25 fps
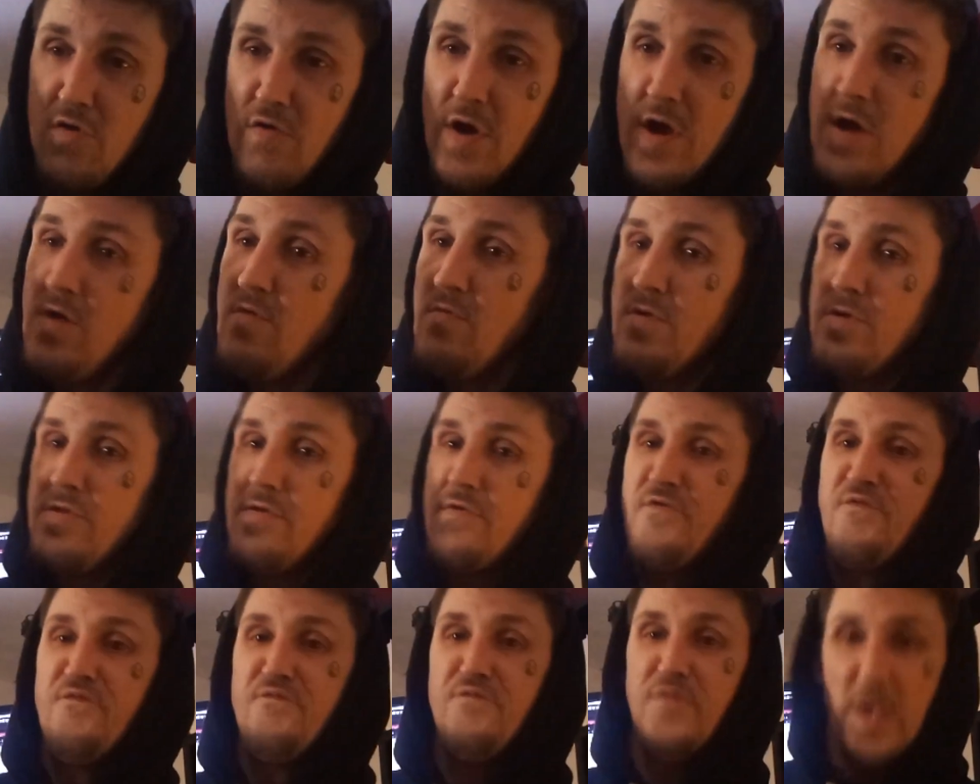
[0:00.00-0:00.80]
right, where
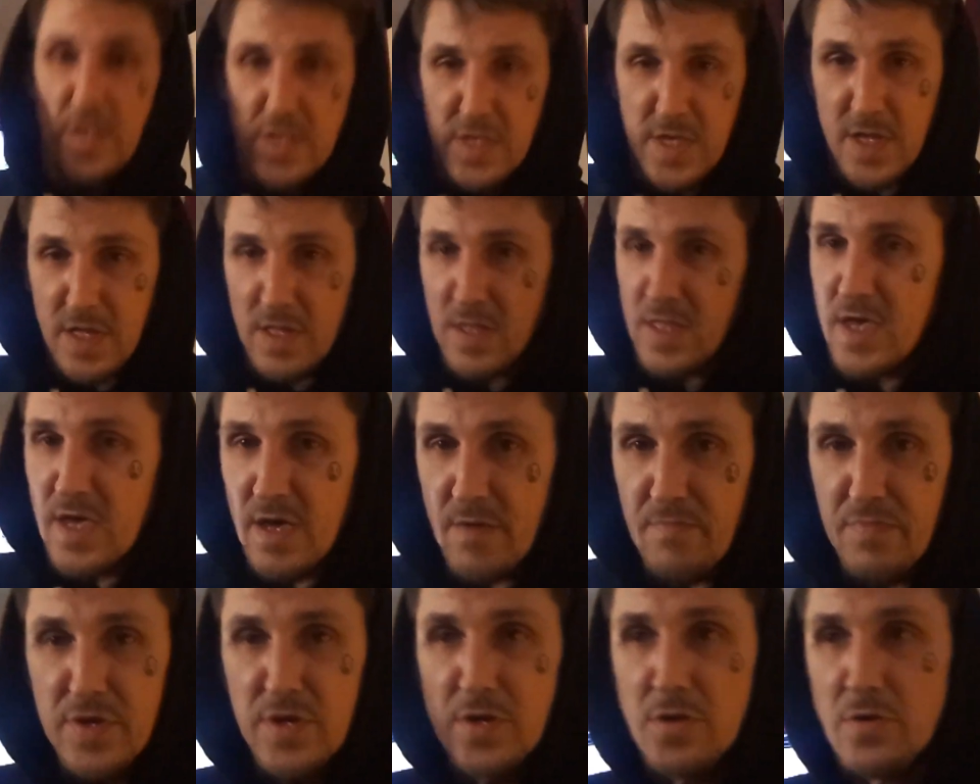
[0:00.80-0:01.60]
they're physically
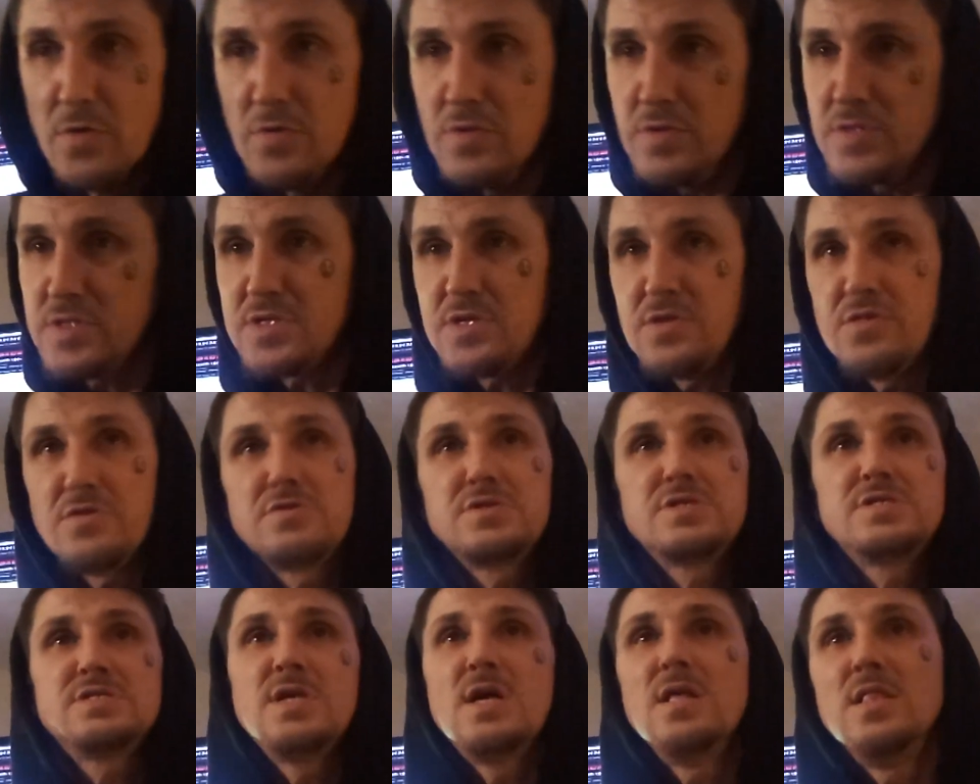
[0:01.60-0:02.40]
abused. So they're
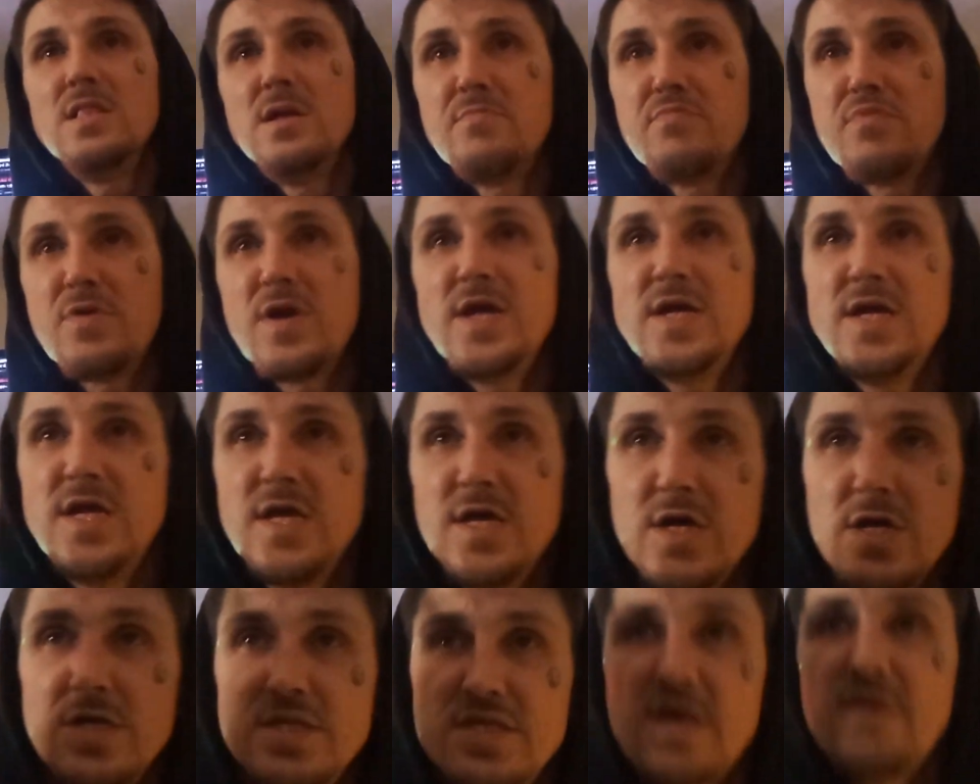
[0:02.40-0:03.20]
celebrating
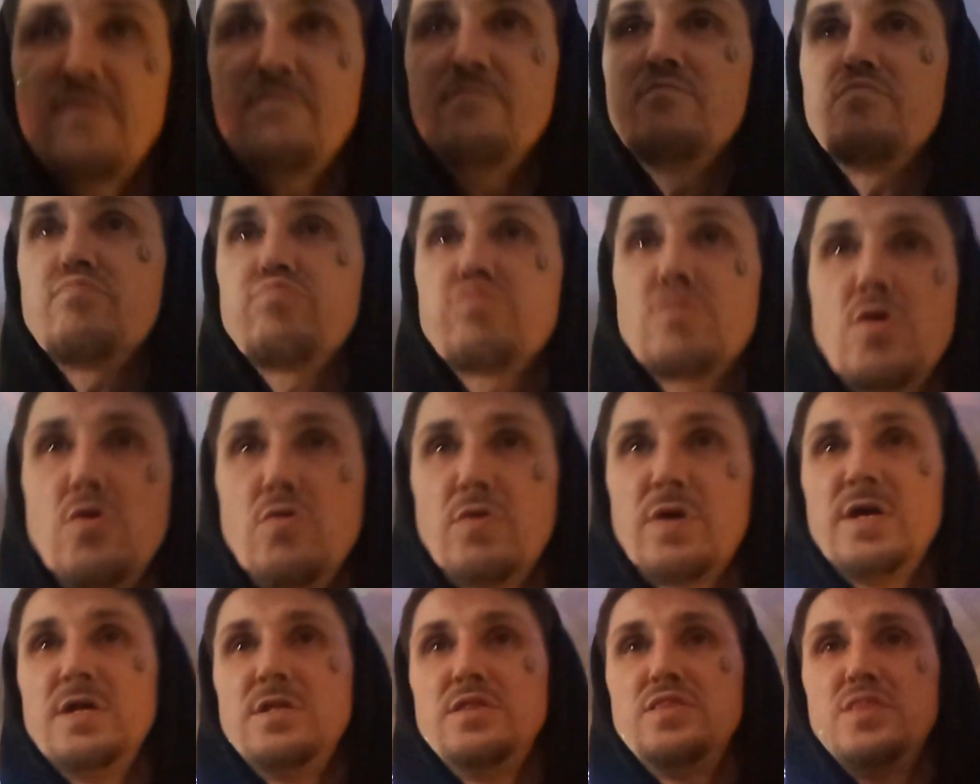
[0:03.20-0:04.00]
because they've
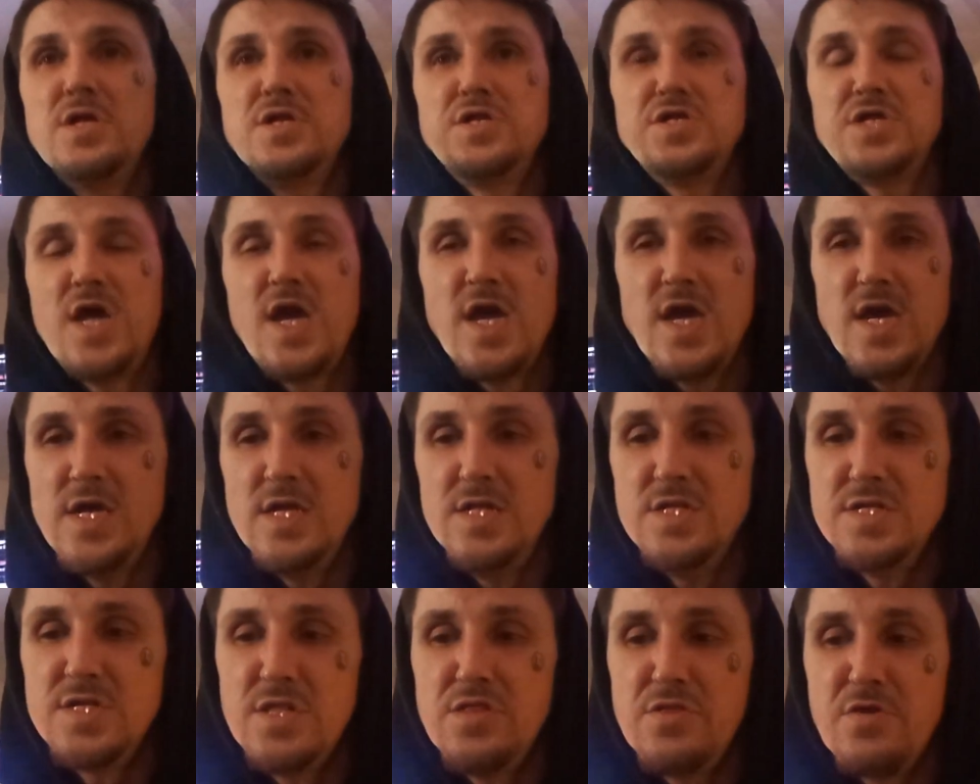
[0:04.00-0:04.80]
broken the
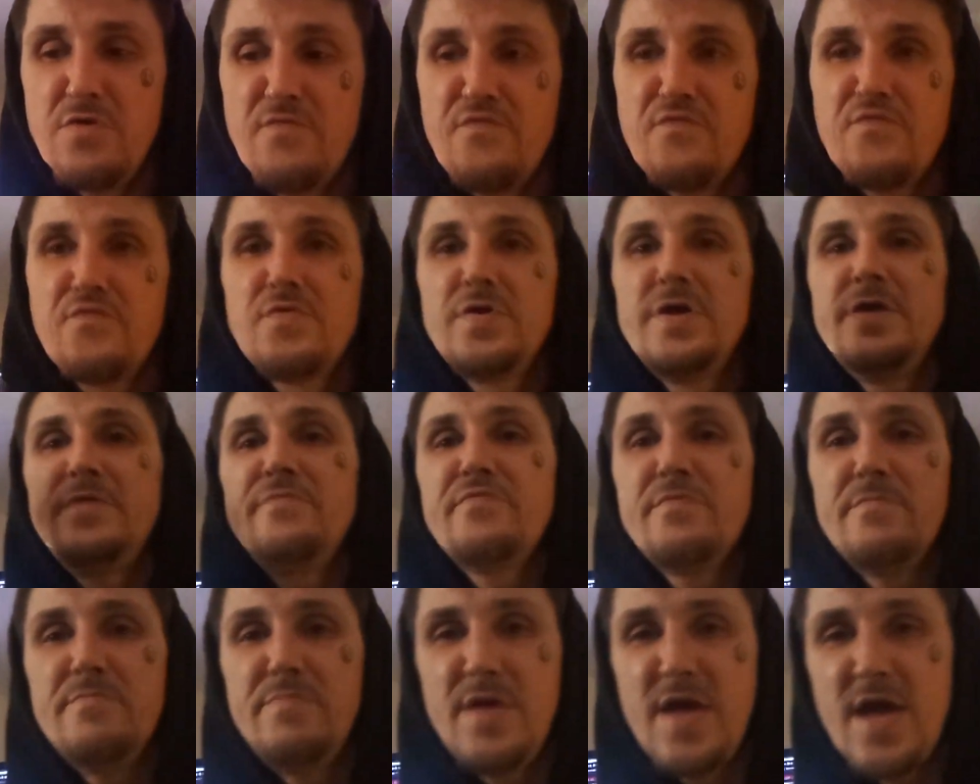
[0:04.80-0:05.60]
chains and they're free
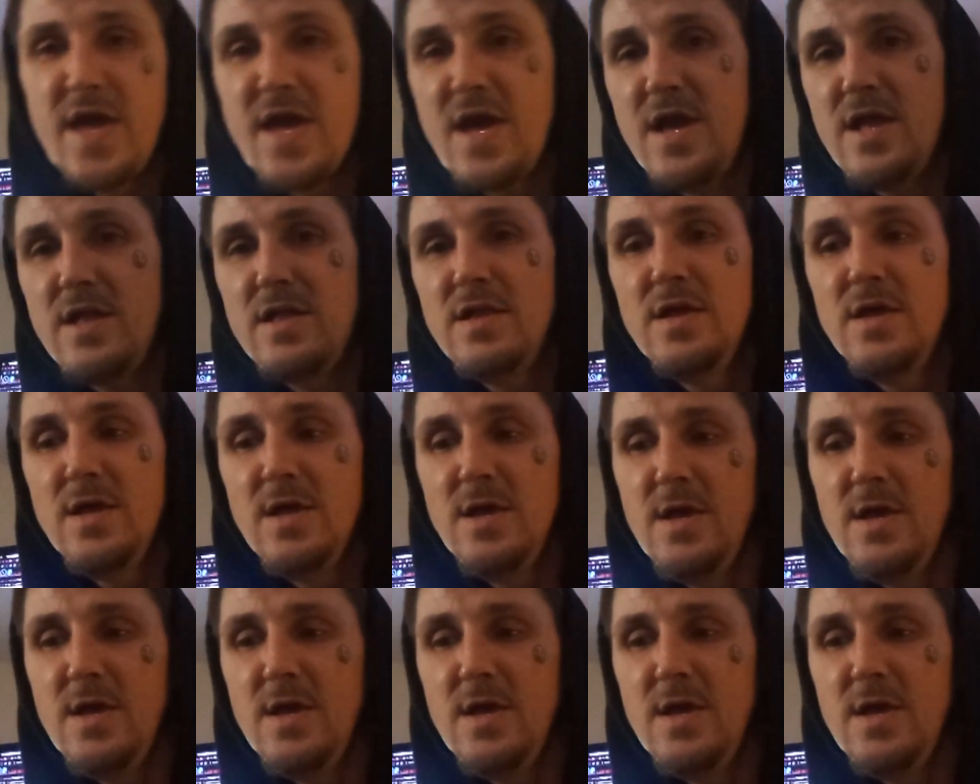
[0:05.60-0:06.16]
from that.